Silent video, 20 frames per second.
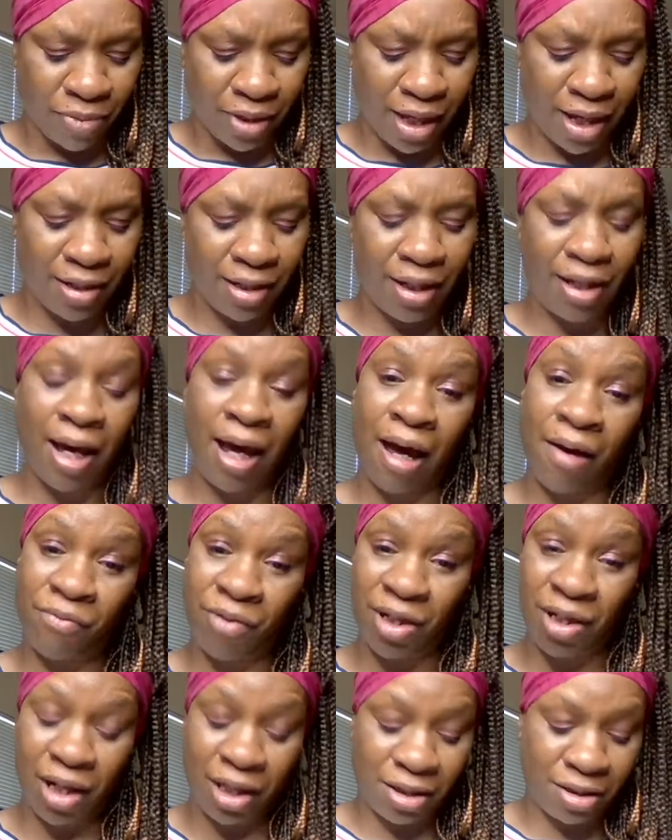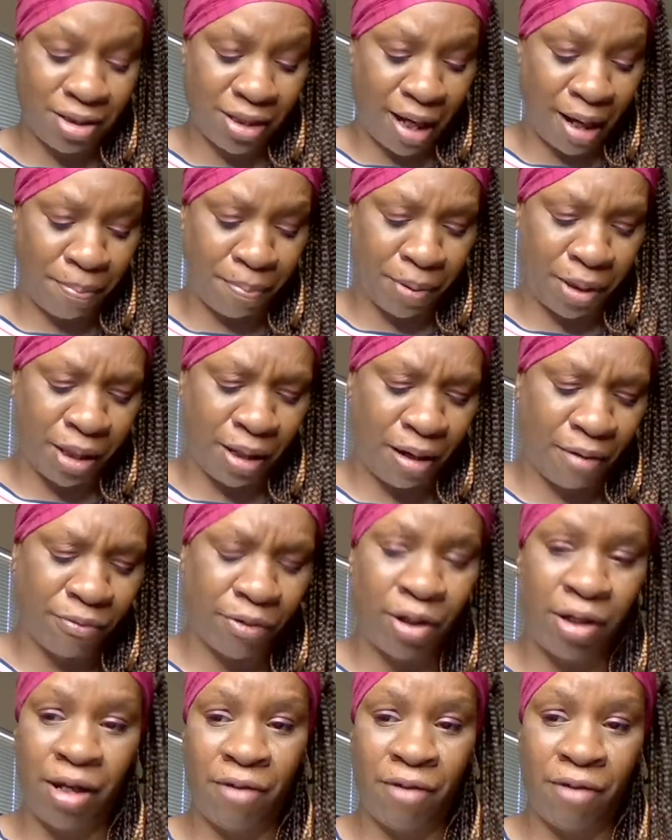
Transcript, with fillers: And then they have another type of cover.